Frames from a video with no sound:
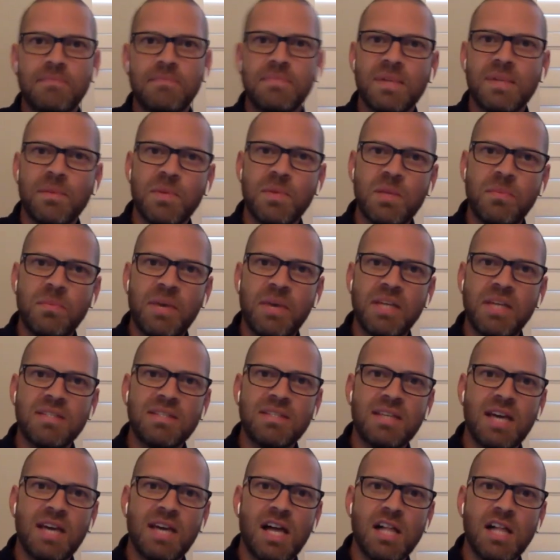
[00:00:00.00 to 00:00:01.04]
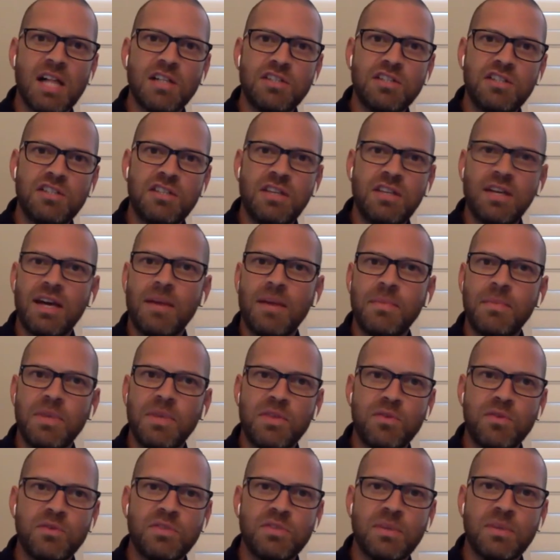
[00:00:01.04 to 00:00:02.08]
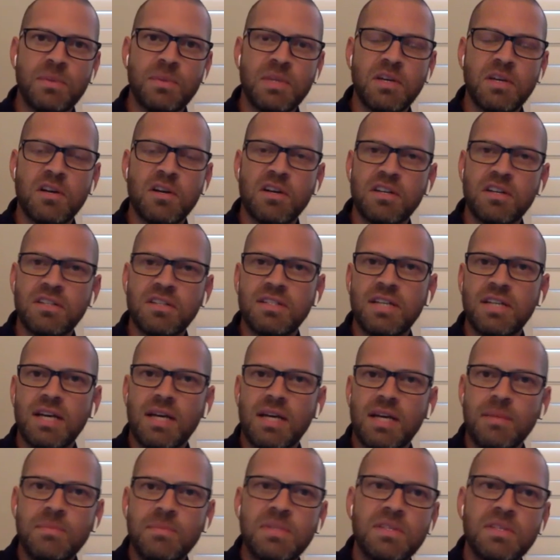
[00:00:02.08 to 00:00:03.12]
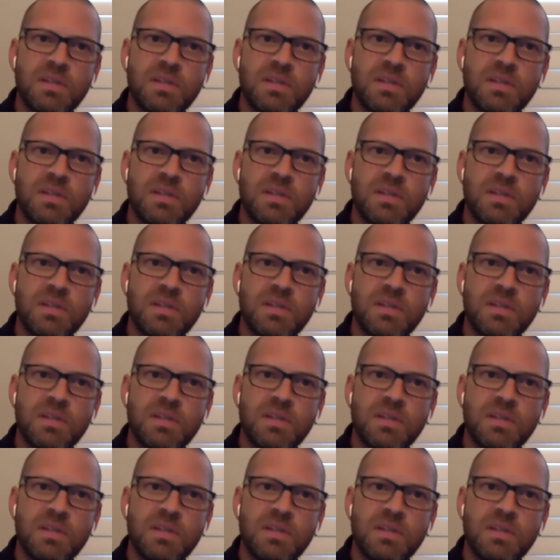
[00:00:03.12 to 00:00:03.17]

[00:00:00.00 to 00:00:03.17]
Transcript: some of the best theology that got me through some of the hardest times.